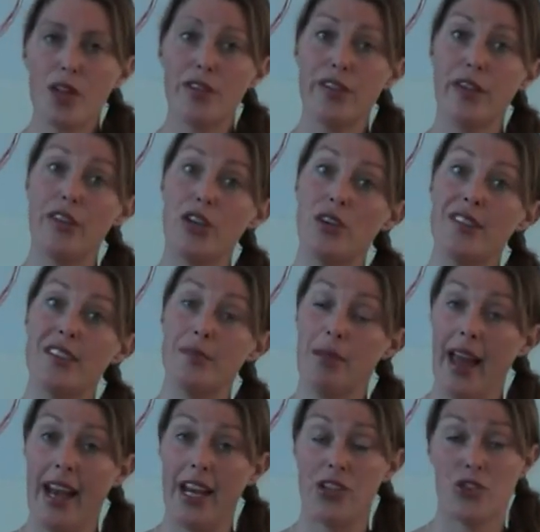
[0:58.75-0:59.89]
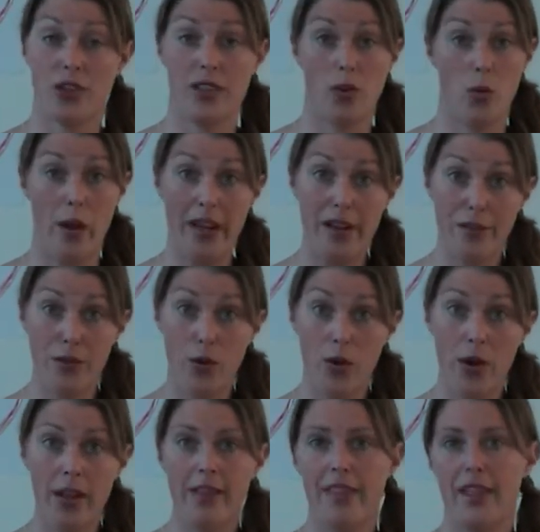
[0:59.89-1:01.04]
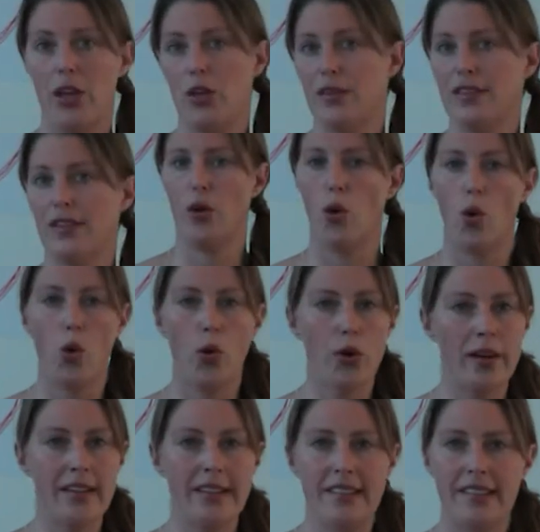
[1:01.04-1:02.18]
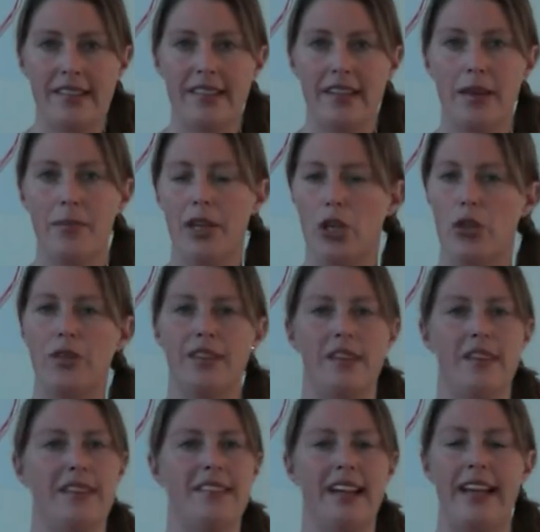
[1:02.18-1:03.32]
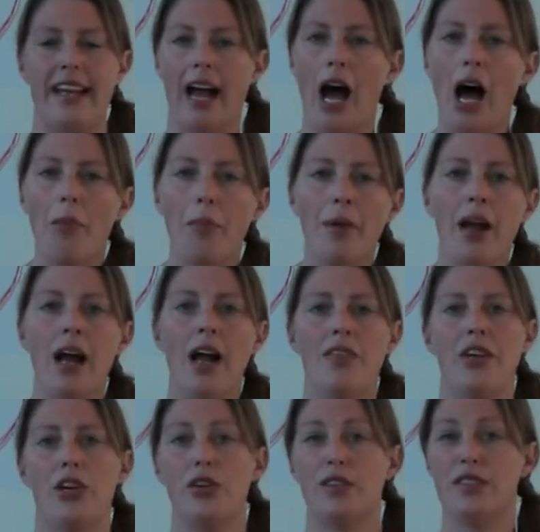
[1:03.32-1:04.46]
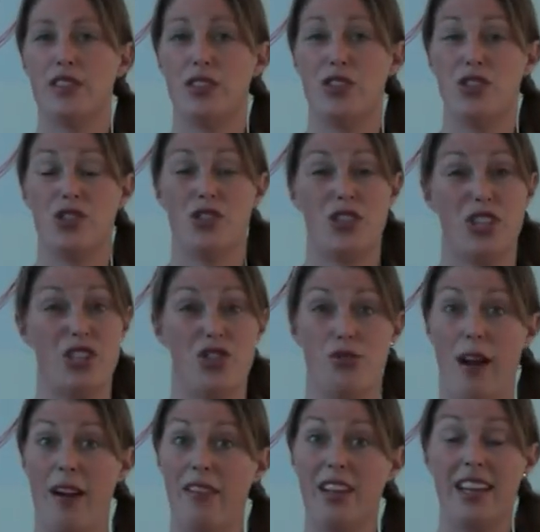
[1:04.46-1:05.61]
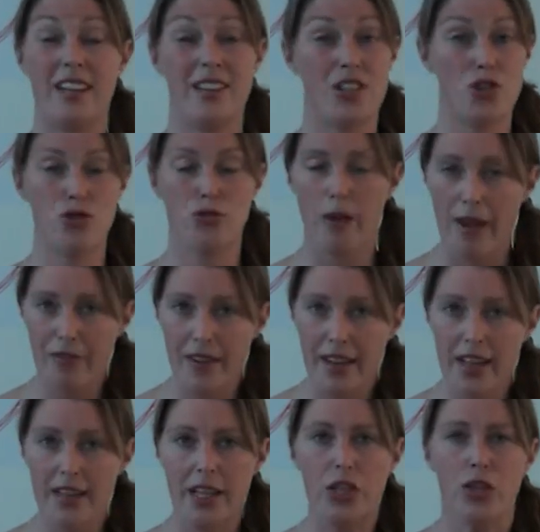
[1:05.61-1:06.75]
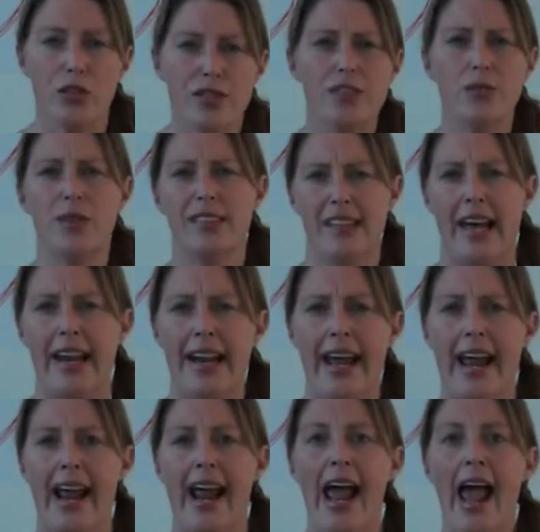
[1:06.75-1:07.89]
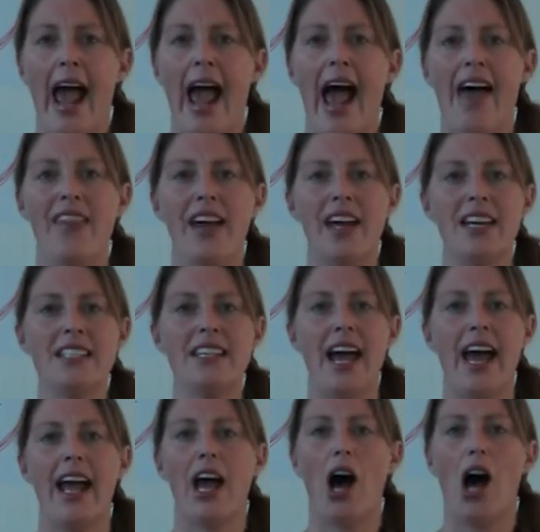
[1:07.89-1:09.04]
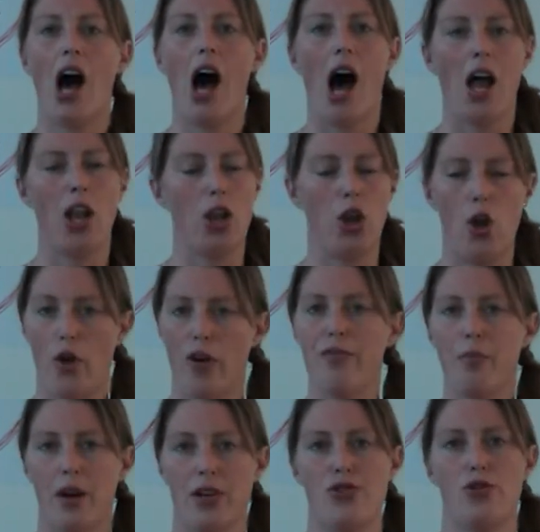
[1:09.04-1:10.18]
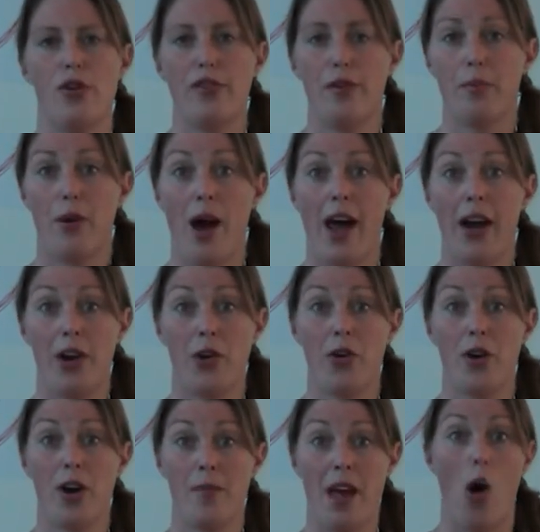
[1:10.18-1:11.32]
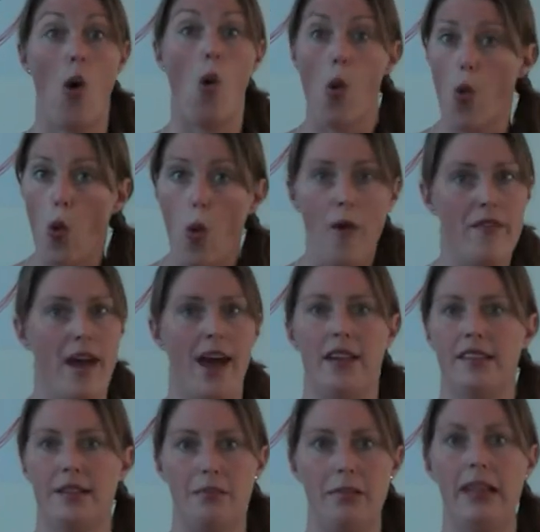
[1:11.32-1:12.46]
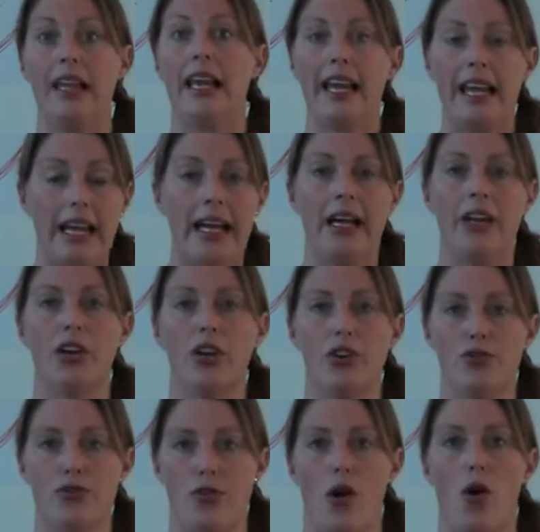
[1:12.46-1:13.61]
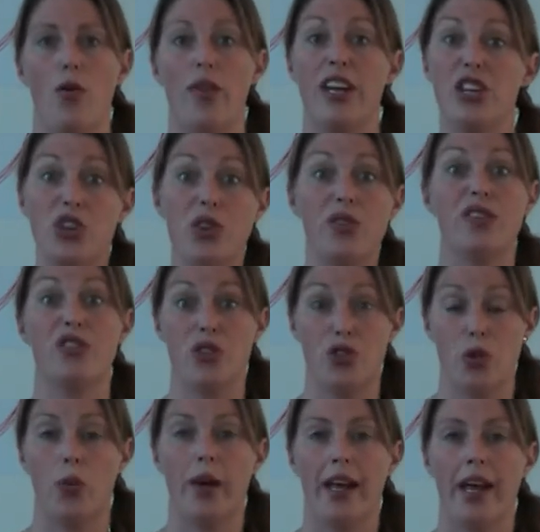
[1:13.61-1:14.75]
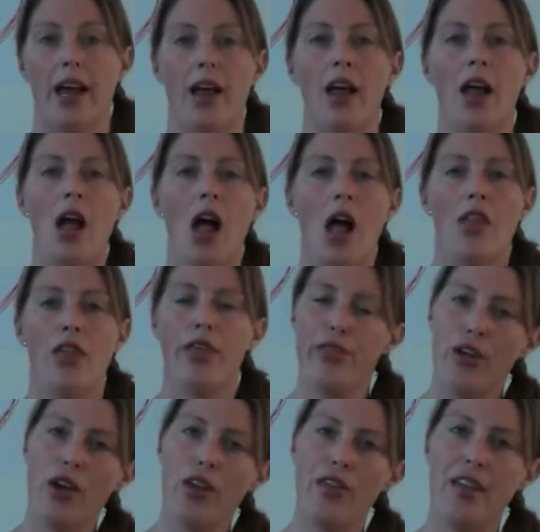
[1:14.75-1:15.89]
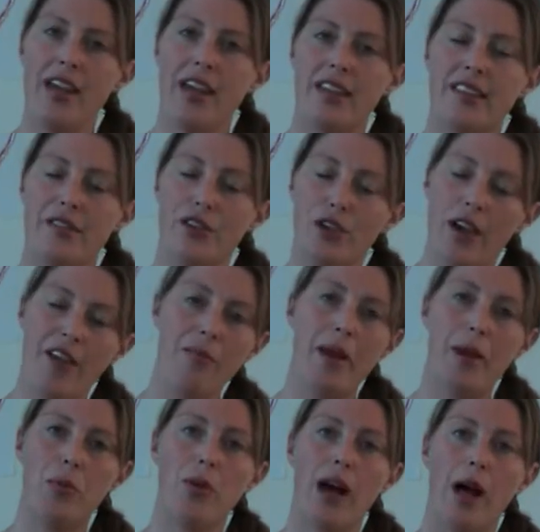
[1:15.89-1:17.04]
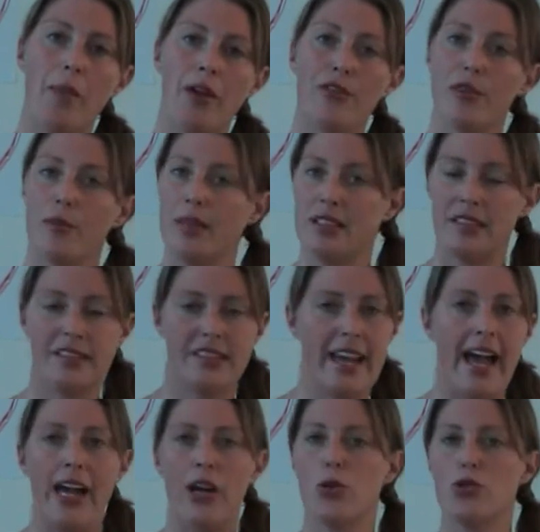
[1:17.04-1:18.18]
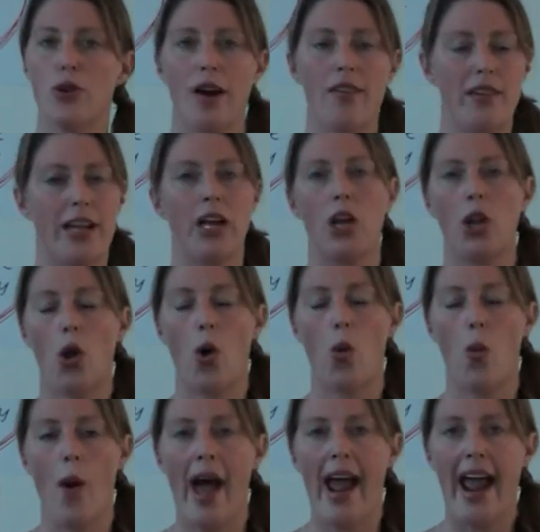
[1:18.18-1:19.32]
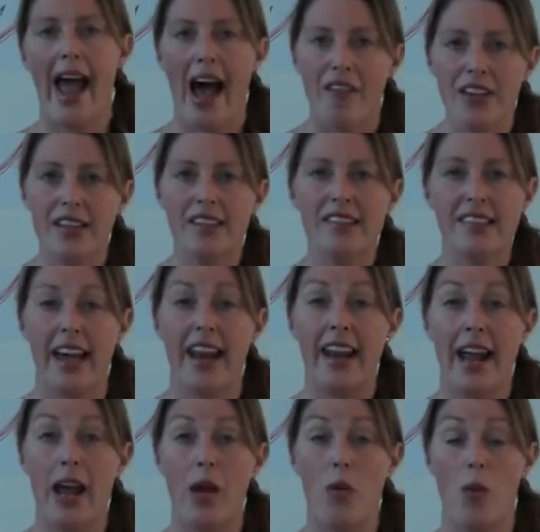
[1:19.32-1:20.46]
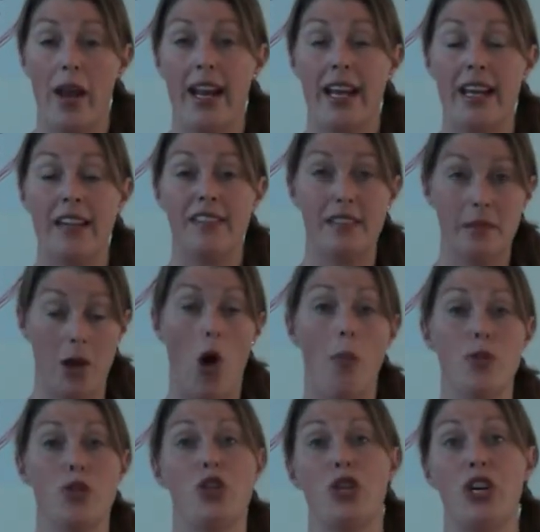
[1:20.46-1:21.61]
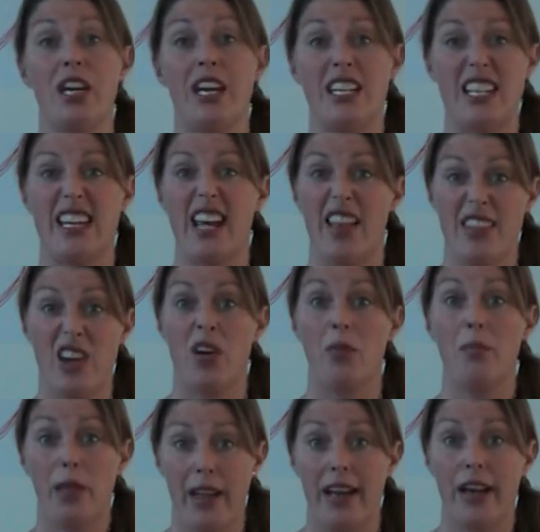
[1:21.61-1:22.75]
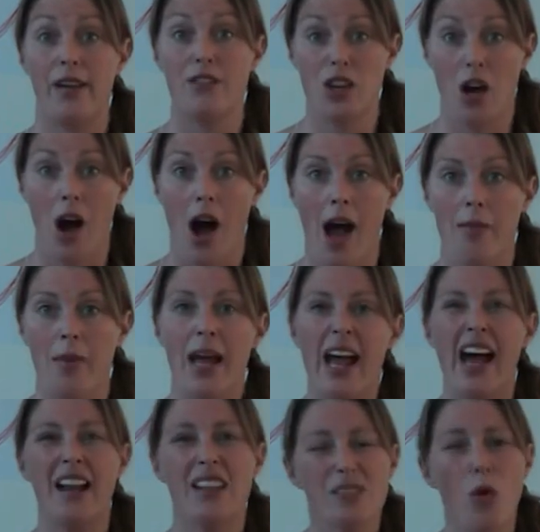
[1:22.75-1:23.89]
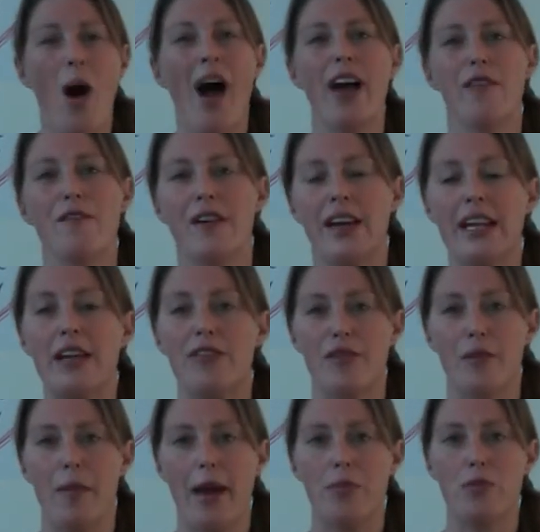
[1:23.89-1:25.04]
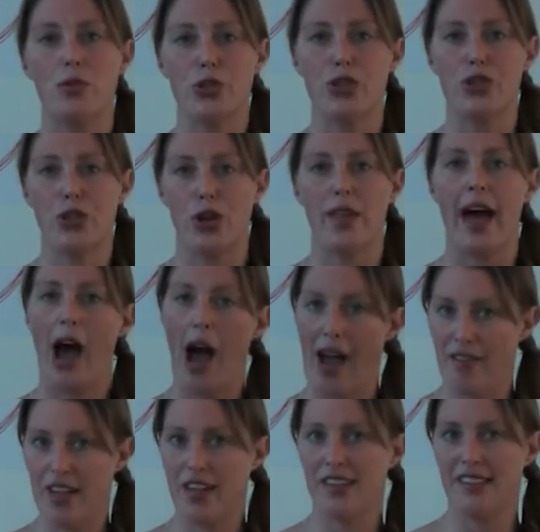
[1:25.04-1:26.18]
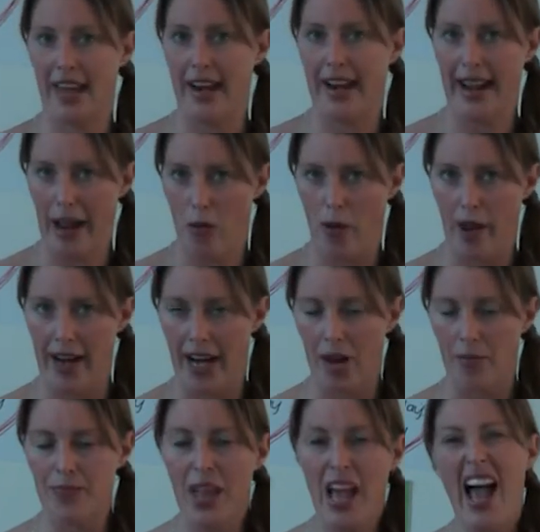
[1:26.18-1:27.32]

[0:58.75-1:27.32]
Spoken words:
So they're used to planning during the week for it, they're used ordering system, they're used to the setting up, they're used to traveling in the traffic, they're used to a Saturday. And that can take a lot of pressure off a bride and groom, that all of that is completely under control. They're used to doing it. The third thing is if you have people coming from interstate or traveling a long way, having a Saturday wedding gives them the opportunity to get there in plenty of time. And it's quite convenient for people to do that, having a Saturday wedding.